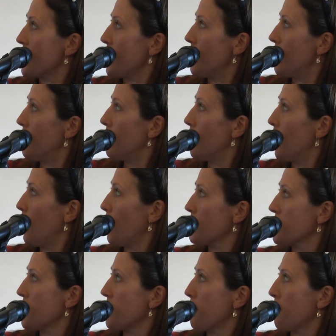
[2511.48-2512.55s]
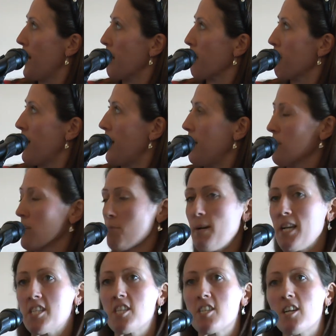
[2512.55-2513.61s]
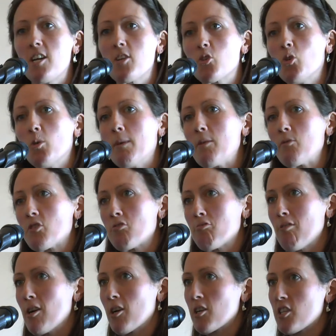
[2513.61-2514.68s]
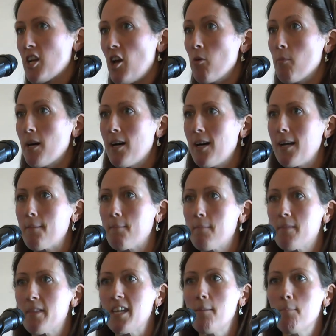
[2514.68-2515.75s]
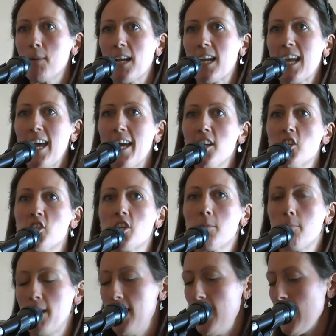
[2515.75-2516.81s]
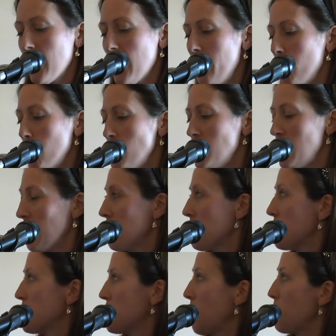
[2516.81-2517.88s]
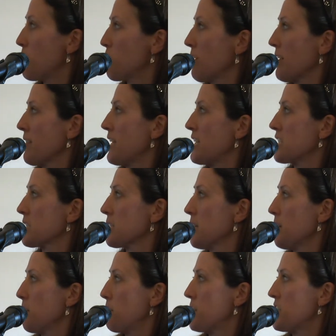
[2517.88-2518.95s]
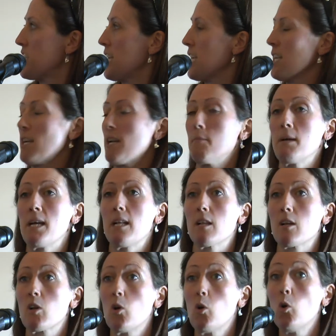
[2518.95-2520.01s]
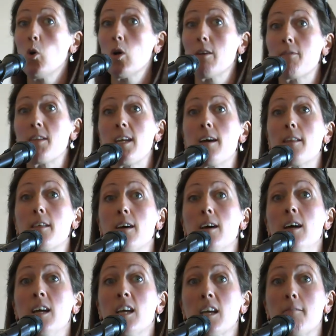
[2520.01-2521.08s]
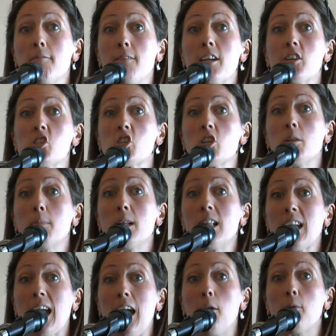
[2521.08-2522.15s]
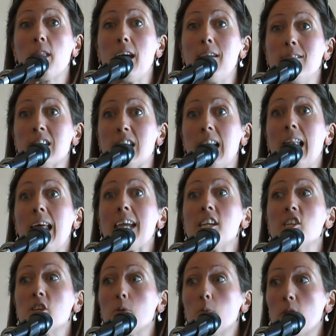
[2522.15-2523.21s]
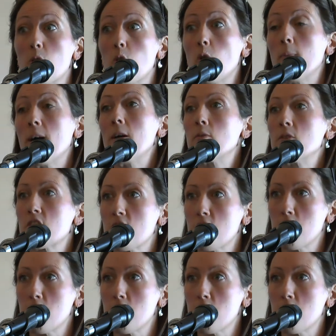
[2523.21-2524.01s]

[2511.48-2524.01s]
here, Oz in the background, pesticides, hormones and drugs, oh my. The implication being, if we don't drink this particular milk, all of the other conventional milk out there is laden with hormones